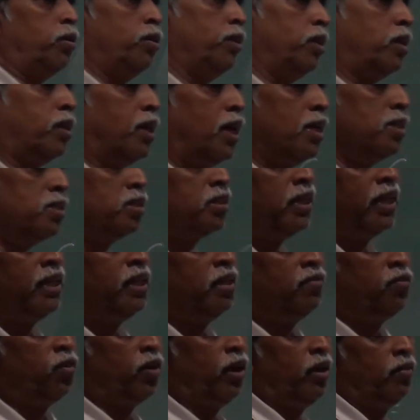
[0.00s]
because it can't stay
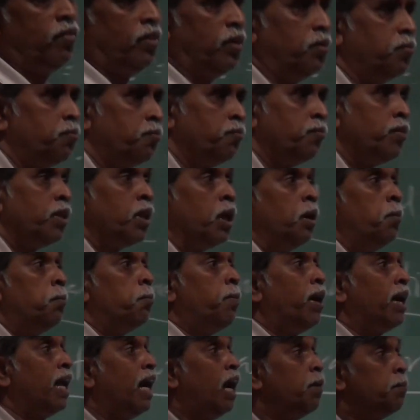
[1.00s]
there forever.
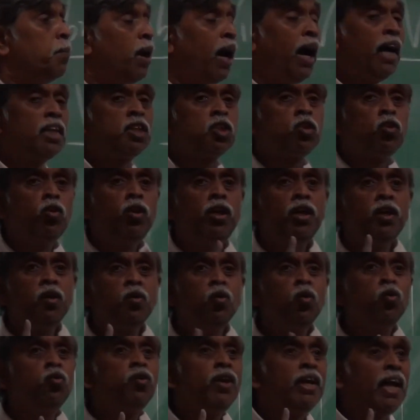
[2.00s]
But I am actually
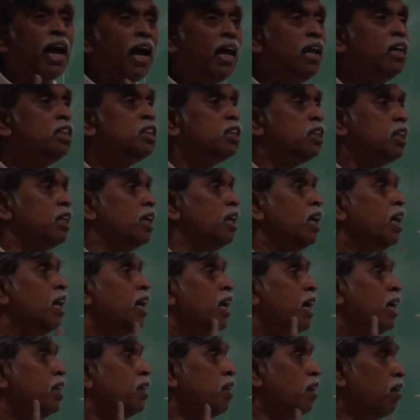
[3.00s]
using energy
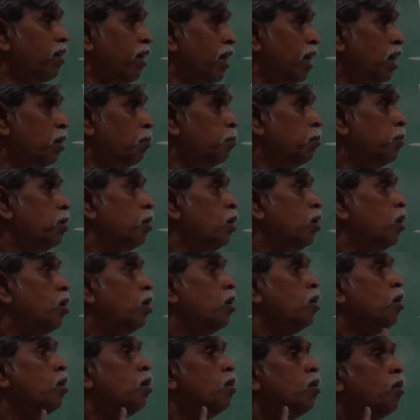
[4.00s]
in the
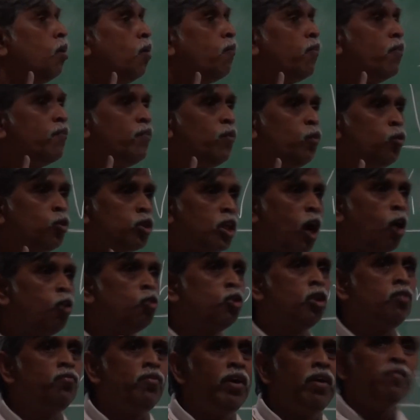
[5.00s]
realm of a few
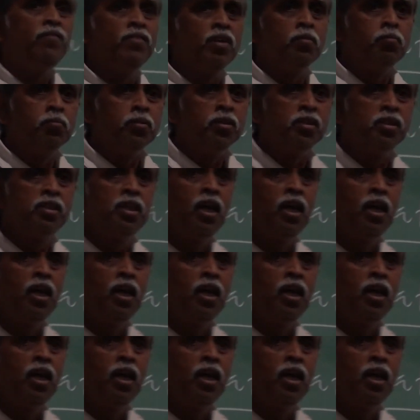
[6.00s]
thousand wave numbers